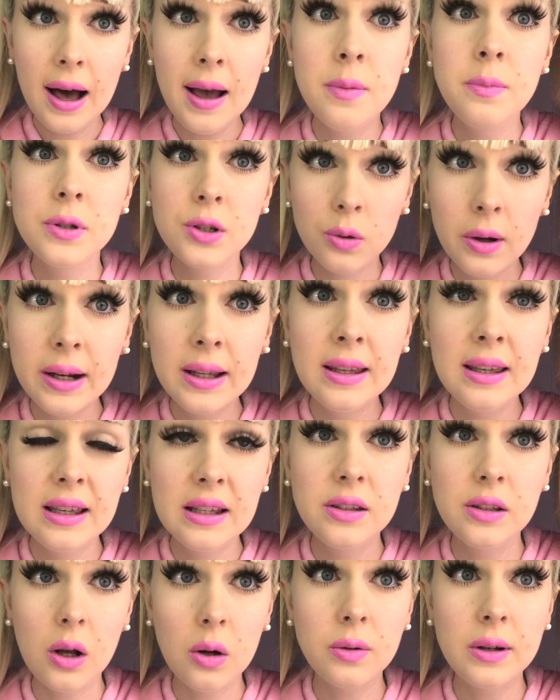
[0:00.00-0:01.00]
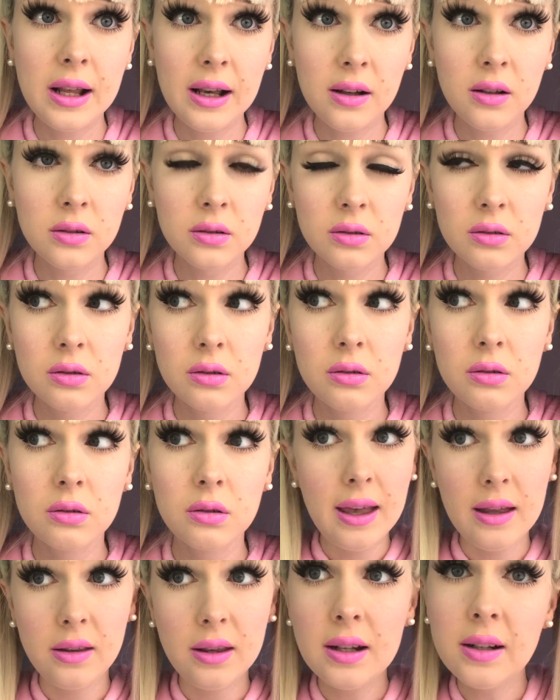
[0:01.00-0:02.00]
I am 20 years old now
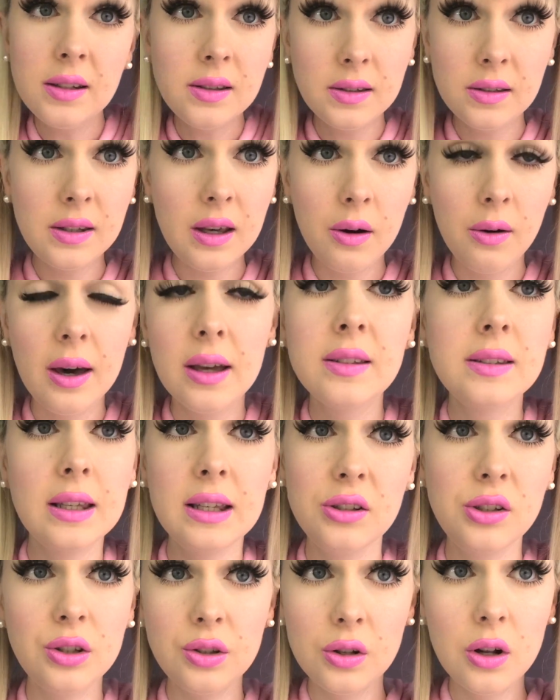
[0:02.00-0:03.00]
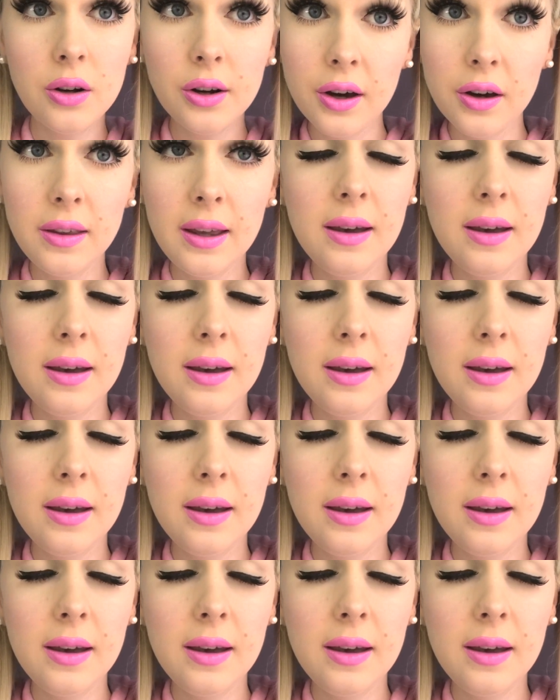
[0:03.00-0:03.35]
yeah, that doesn't sound right, so let's just not go